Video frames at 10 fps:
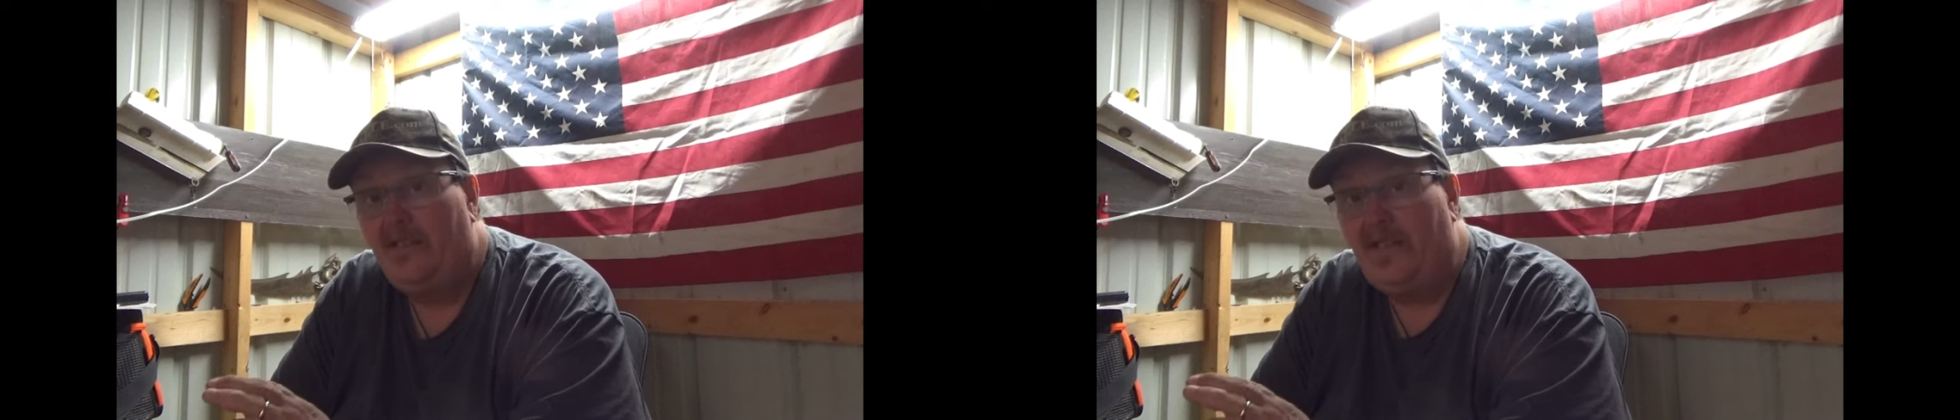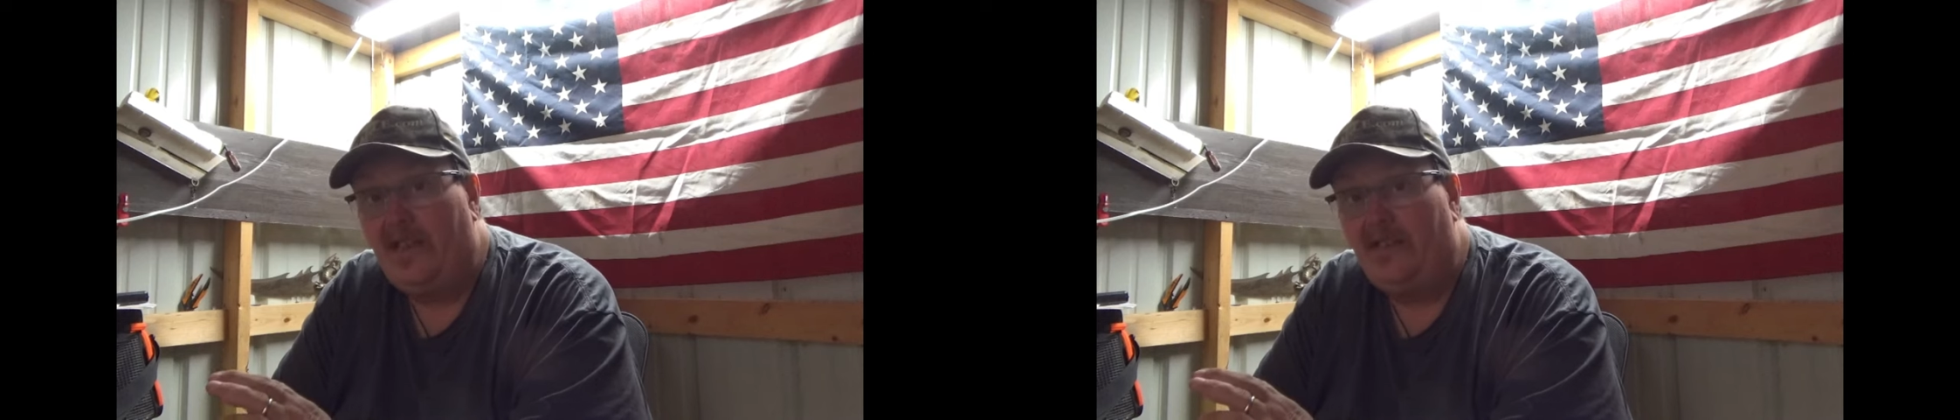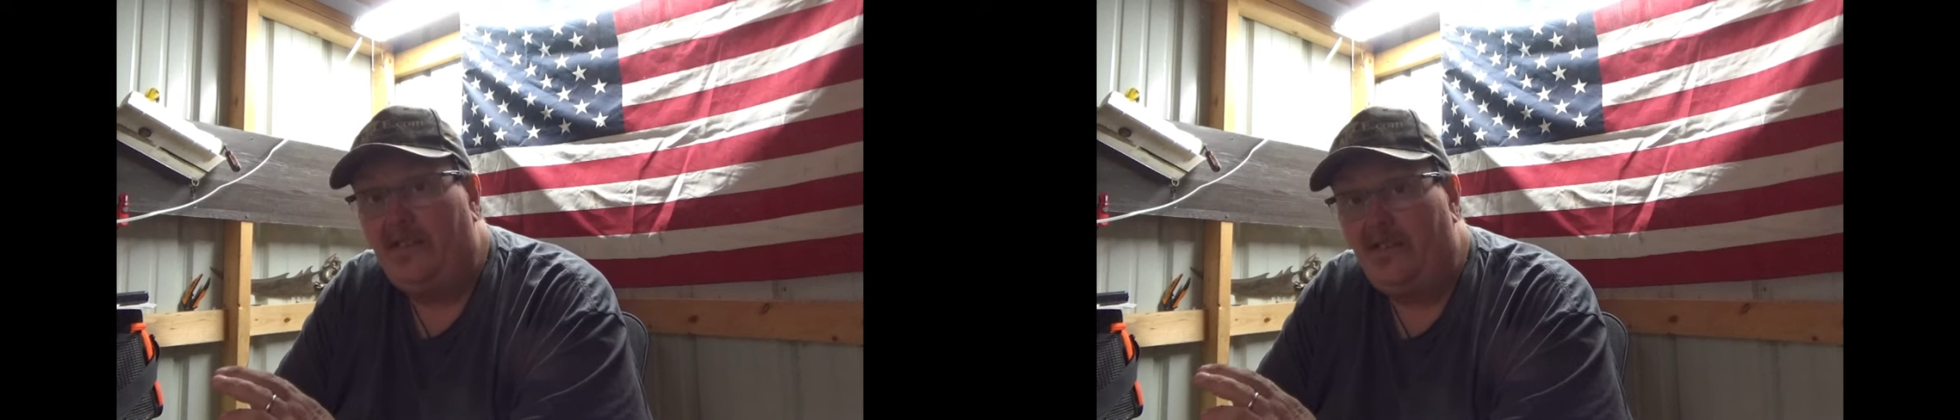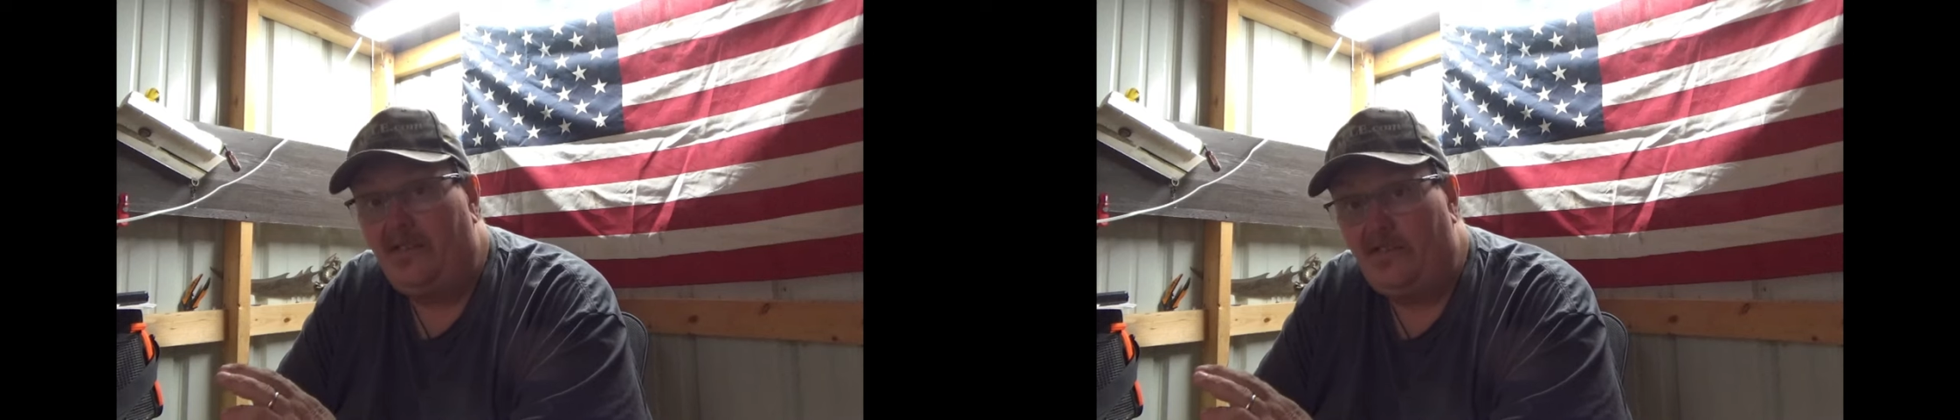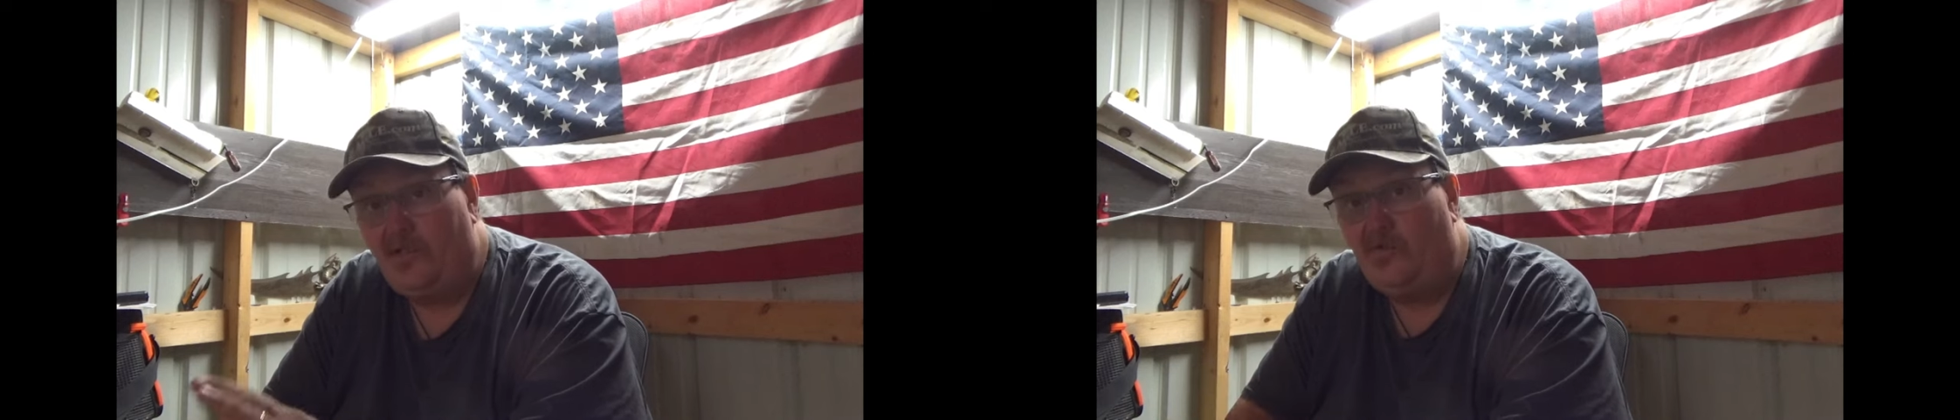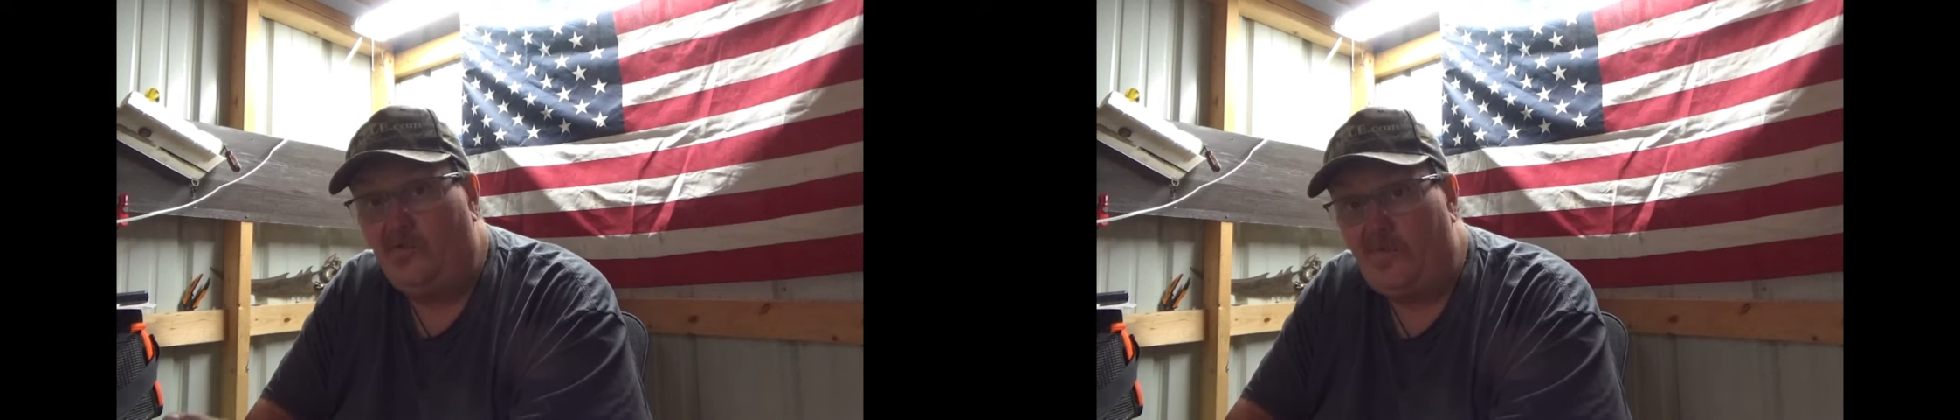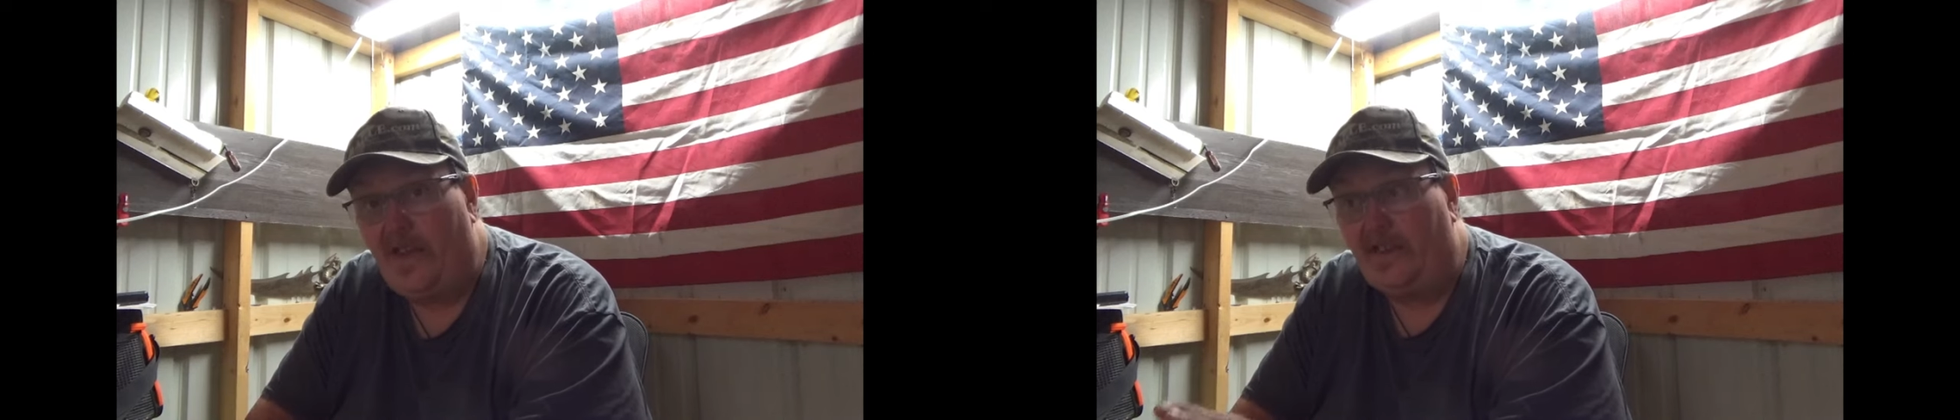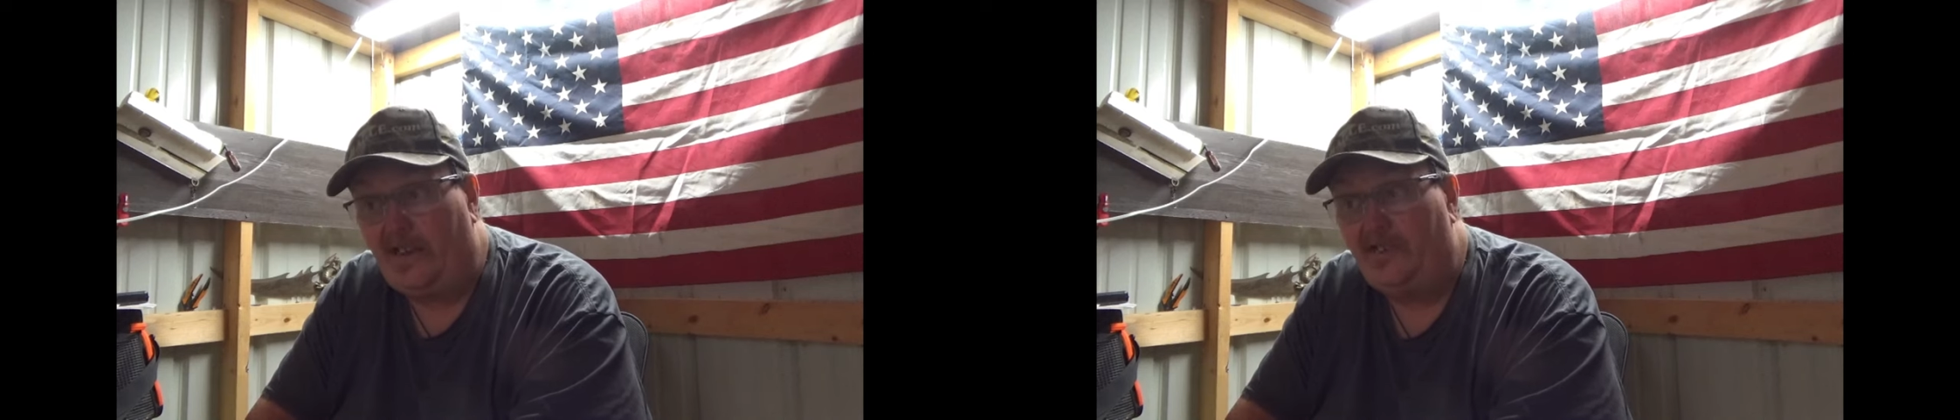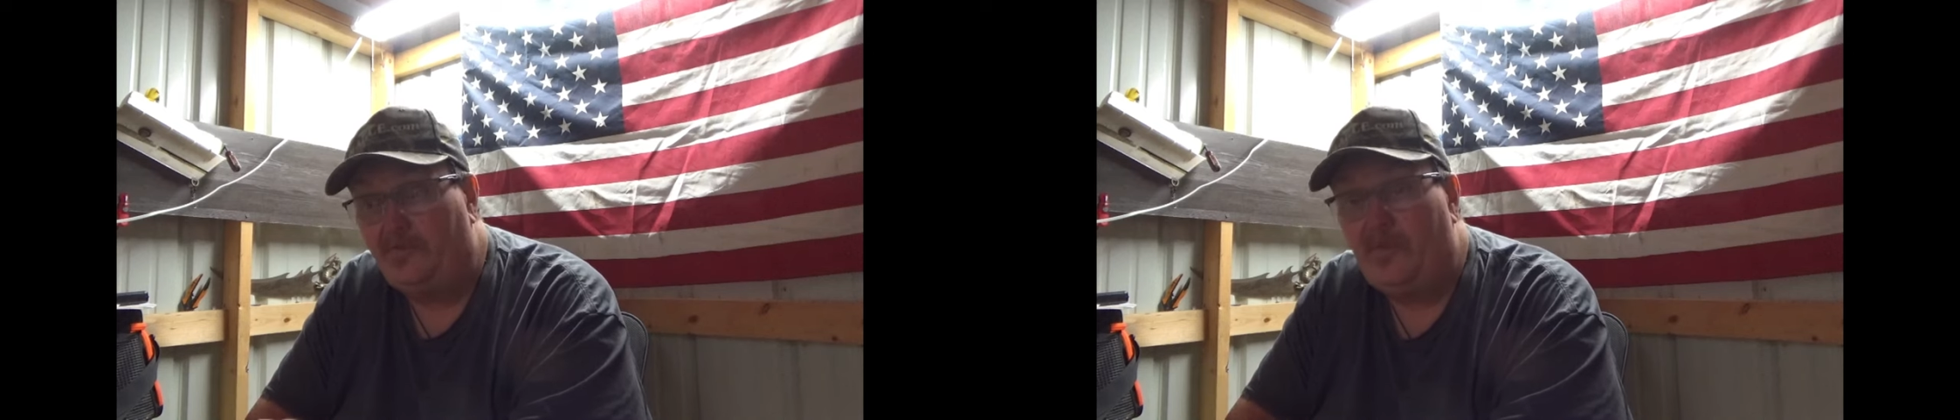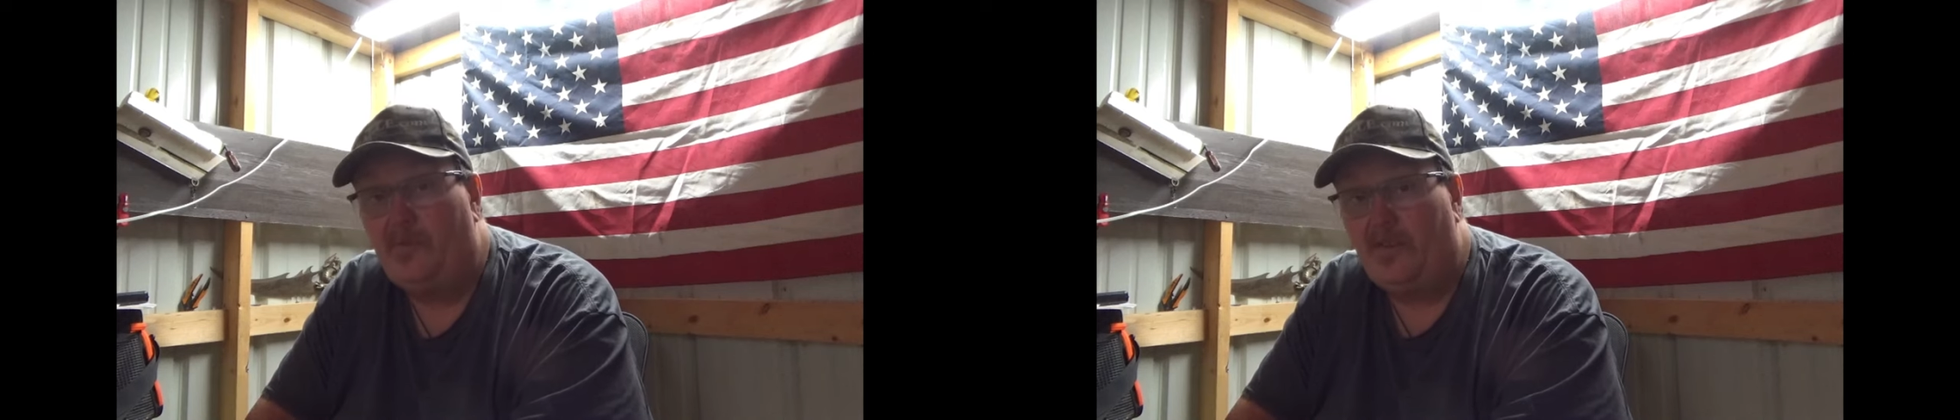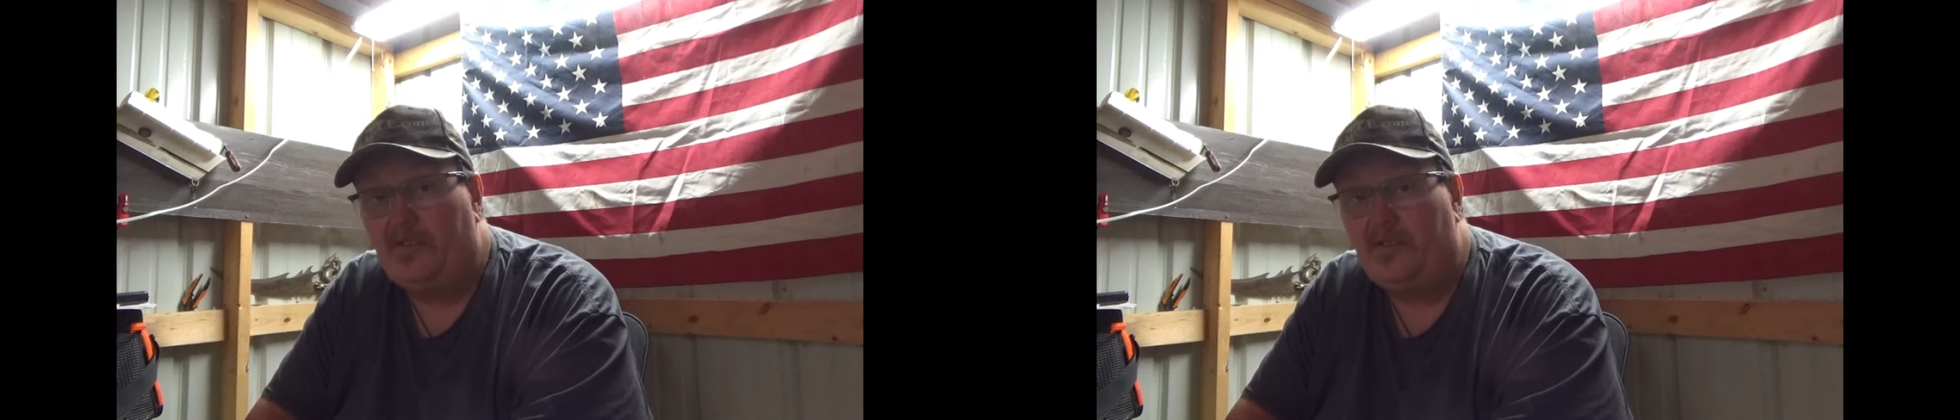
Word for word: then you've that gun's been well